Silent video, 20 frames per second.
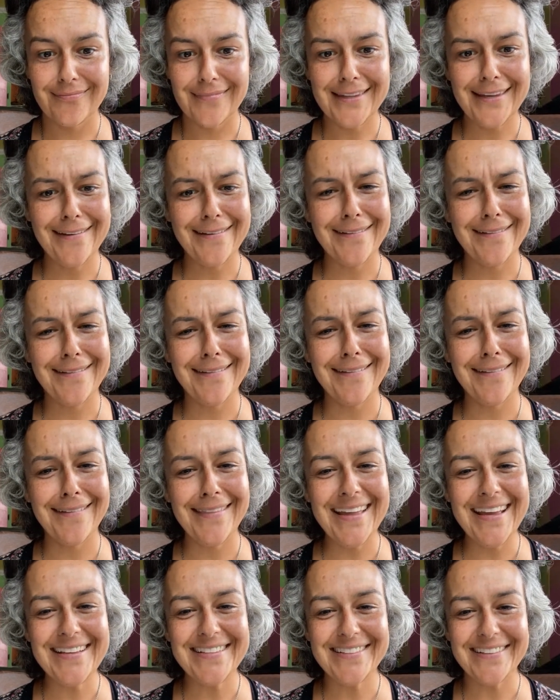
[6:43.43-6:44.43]
Aw,
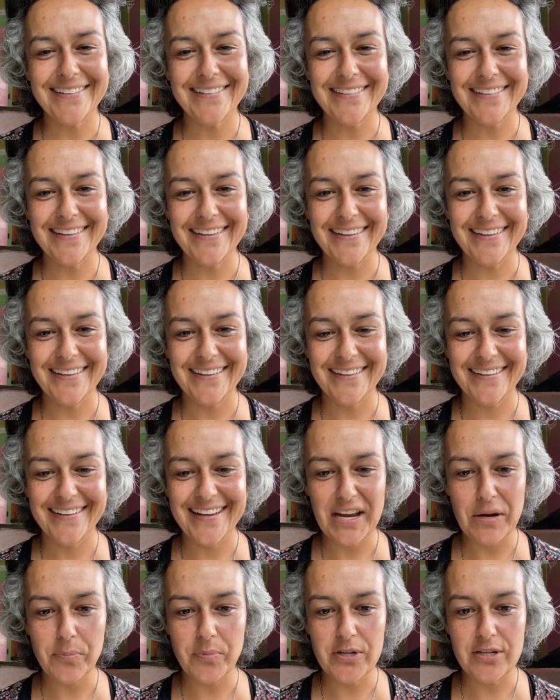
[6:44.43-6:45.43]
thanks, Arlen. I
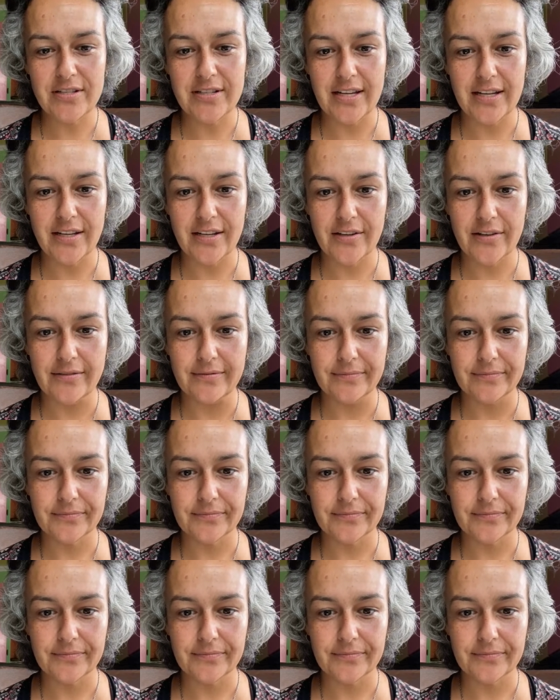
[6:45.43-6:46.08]
appreciate you.